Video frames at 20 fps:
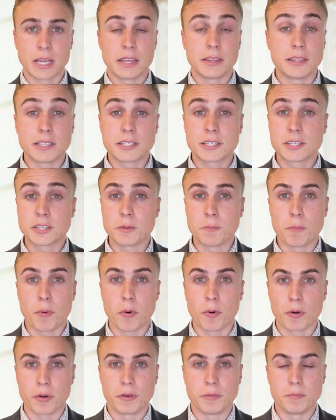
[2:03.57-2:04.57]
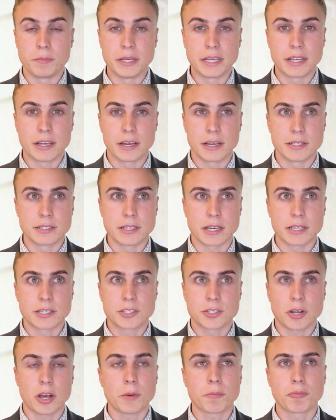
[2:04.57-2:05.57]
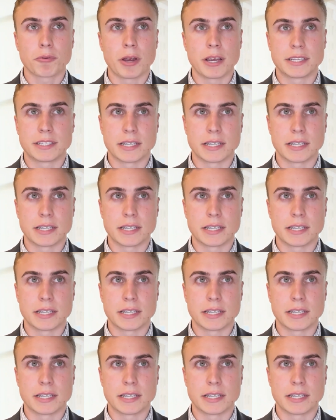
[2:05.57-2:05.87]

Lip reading: This is important because a stock price